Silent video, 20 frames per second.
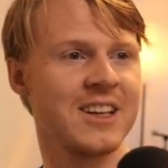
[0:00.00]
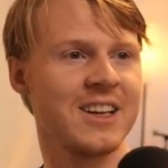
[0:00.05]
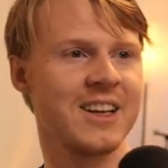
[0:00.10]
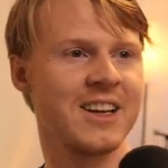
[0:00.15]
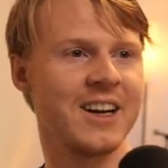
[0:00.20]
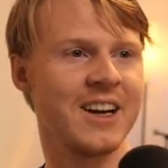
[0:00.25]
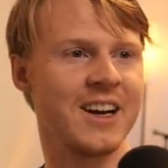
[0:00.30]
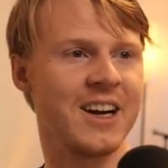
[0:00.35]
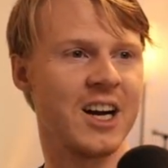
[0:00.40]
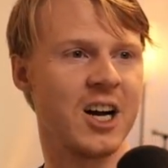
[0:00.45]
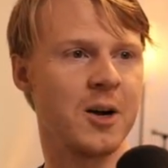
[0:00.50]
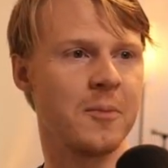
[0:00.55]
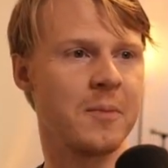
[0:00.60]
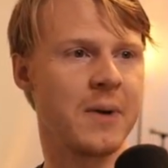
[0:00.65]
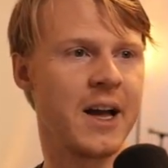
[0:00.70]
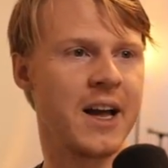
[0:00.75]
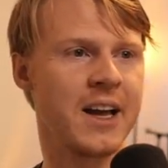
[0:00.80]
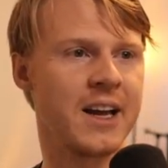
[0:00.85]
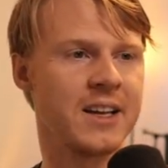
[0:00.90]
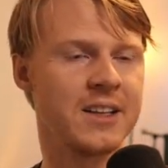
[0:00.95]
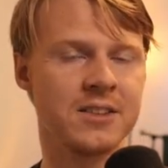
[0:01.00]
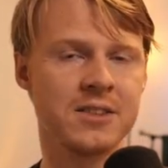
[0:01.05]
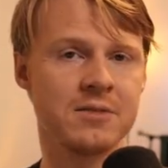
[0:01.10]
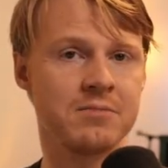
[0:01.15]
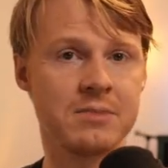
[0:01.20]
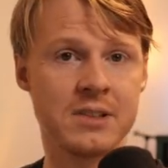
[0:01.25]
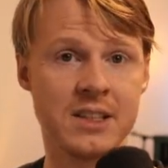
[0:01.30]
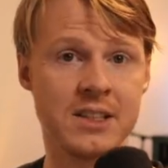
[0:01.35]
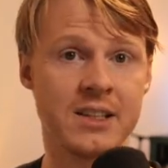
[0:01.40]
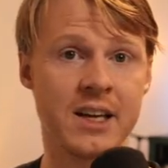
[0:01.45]
And
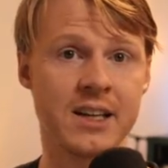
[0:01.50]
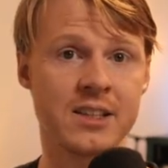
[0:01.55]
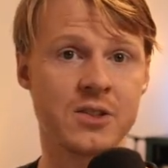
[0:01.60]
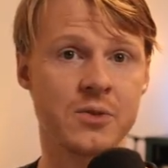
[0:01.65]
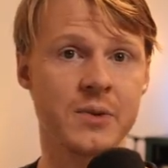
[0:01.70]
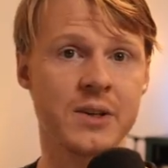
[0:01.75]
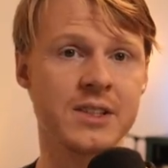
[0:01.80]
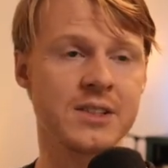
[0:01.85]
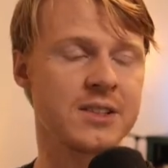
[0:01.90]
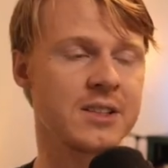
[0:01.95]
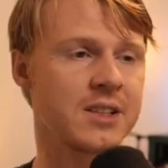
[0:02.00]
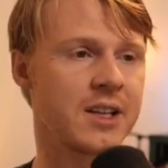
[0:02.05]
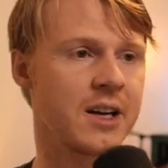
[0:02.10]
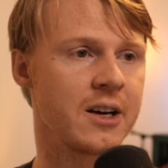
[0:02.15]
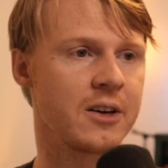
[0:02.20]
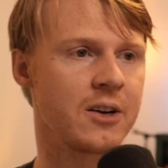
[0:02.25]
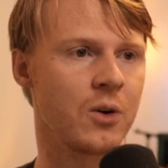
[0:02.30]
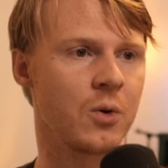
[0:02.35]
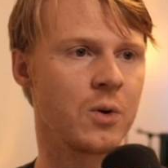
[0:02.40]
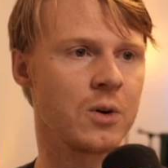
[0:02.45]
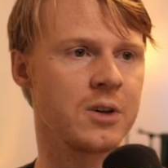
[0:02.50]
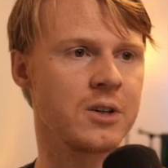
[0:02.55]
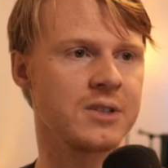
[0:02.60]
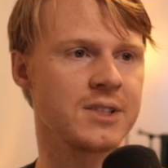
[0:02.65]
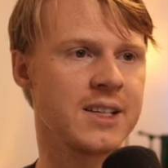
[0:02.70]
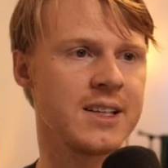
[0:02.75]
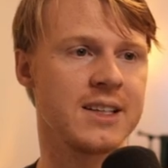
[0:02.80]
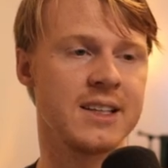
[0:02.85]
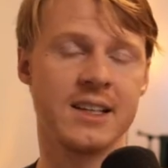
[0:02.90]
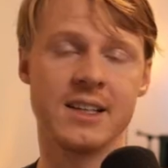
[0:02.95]
he takes a risk there and orders
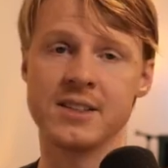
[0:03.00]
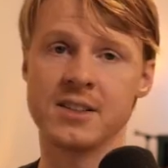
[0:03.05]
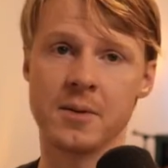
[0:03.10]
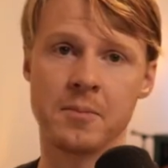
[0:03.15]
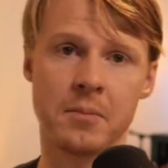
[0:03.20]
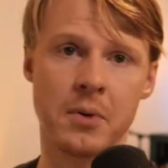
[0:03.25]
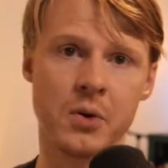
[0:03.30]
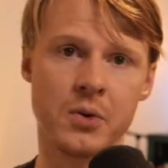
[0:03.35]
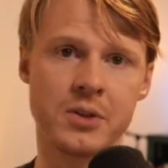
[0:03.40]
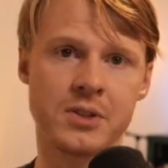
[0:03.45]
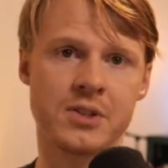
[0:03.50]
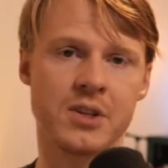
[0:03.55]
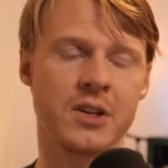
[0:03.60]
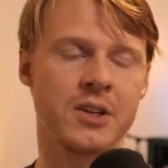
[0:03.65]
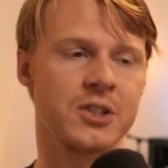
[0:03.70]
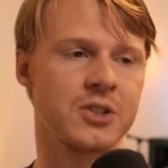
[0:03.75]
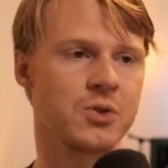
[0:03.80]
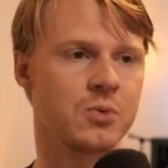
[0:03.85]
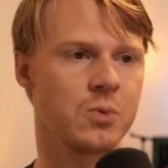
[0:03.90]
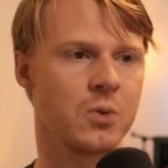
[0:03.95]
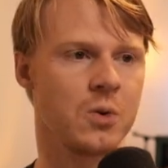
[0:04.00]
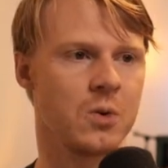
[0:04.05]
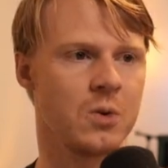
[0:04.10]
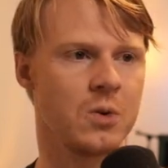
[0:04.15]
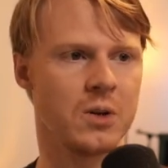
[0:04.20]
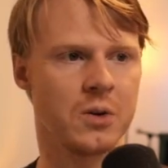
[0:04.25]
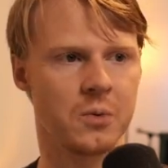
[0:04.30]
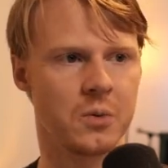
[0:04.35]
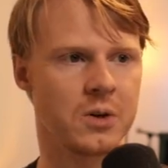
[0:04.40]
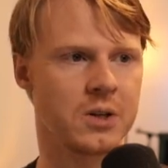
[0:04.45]
it. He gets a bonus on his roll.
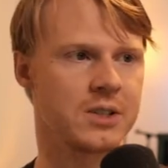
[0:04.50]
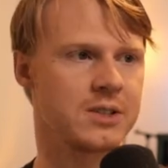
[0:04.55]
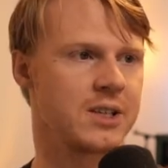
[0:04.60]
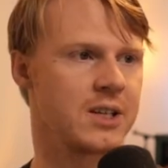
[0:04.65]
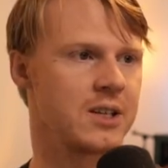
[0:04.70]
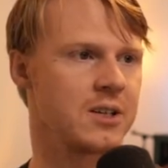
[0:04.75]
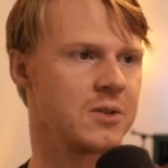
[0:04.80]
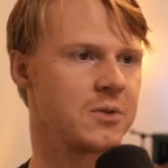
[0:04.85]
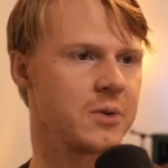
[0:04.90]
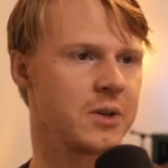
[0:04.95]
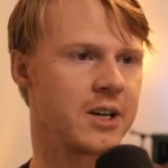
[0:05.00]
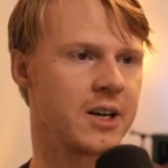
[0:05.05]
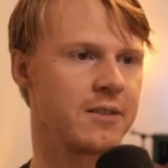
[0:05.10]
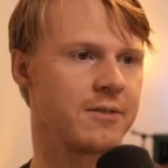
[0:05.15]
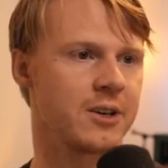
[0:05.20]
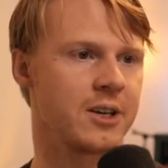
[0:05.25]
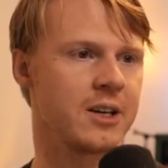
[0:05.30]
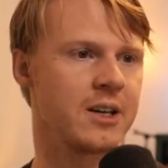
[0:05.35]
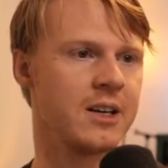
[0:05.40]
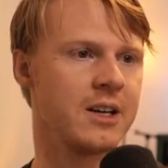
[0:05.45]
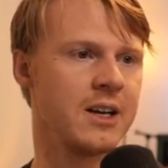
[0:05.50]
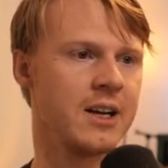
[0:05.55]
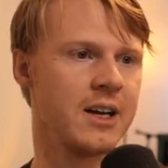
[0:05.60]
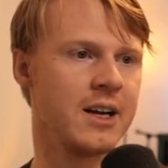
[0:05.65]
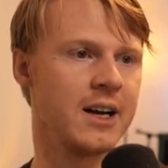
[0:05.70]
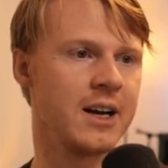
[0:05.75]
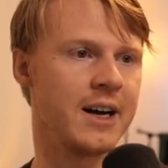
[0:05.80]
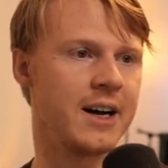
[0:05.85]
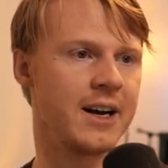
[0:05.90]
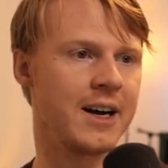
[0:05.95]
It works out, whatever.
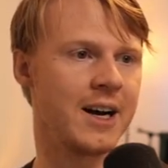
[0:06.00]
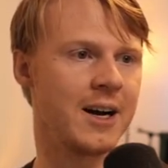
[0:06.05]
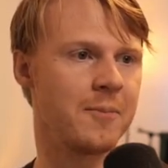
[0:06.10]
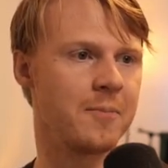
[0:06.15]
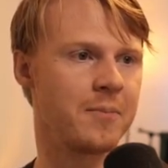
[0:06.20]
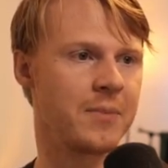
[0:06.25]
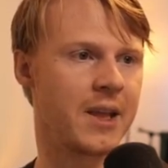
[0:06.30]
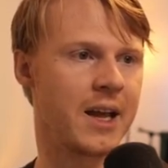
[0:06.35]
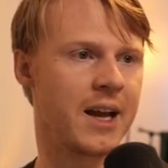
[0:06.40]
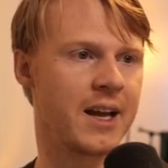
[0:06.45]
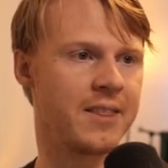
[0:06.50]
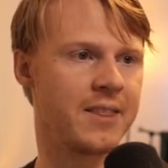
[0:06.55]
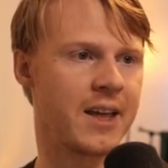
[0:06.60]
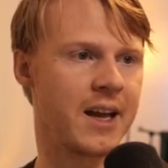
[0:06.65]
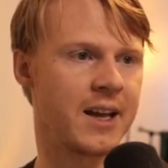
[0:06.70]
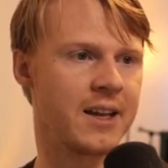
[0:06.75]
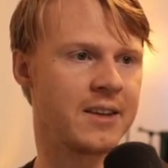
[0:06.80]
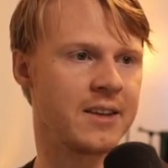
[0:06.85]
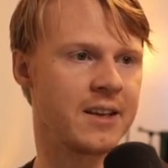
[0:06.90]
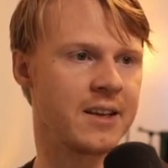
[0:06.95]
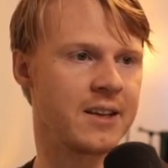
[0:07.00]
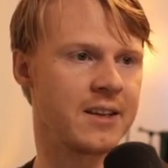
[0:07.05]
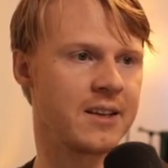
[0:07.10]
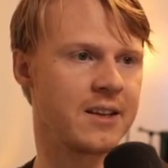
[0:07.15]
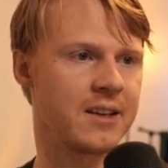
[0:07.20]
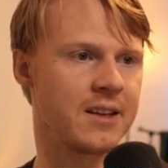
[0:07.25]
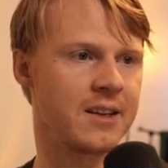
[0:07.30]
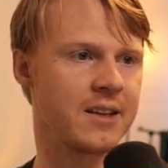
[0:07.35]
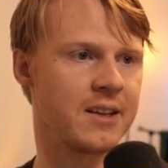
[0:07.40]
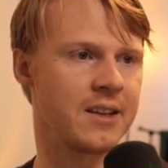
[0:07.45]
And then
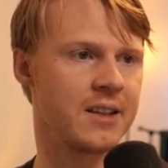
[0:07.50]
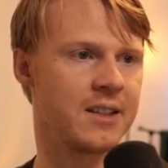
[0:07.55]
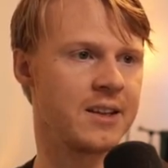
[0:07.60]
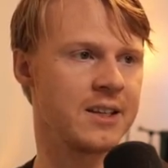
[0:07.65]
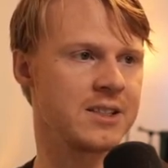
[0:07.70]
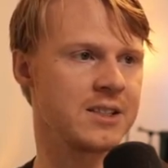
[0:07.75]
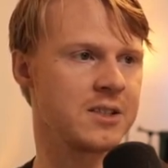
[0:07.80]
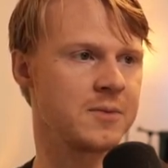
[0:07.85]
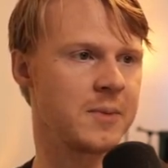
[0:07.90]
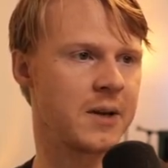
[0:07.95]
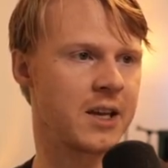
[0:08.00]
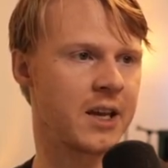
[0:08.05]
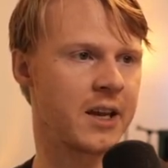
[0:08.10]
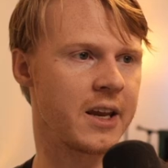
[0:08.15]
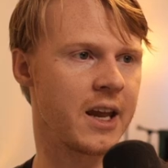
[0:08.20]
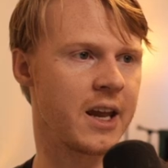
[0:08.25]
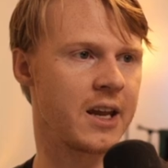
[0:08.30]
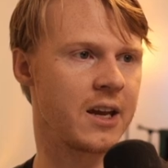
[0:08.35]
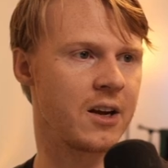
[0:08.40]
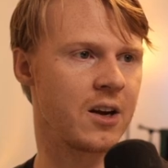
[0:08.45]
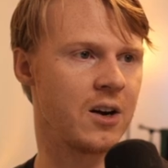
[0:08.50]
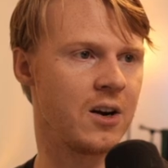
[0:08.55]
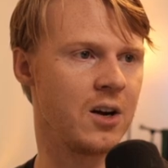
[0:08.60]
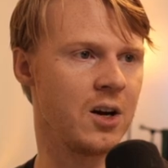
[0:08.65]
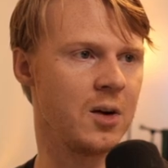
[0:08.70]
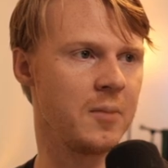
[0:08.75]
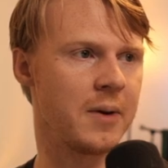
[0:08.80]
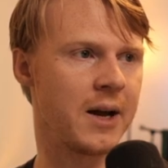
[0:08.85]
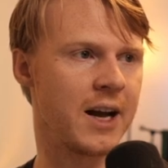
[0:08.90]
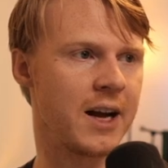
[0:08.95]
this is making a
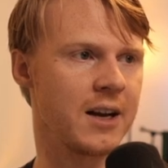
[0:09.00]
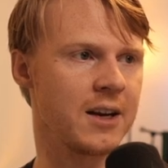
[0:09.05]
callback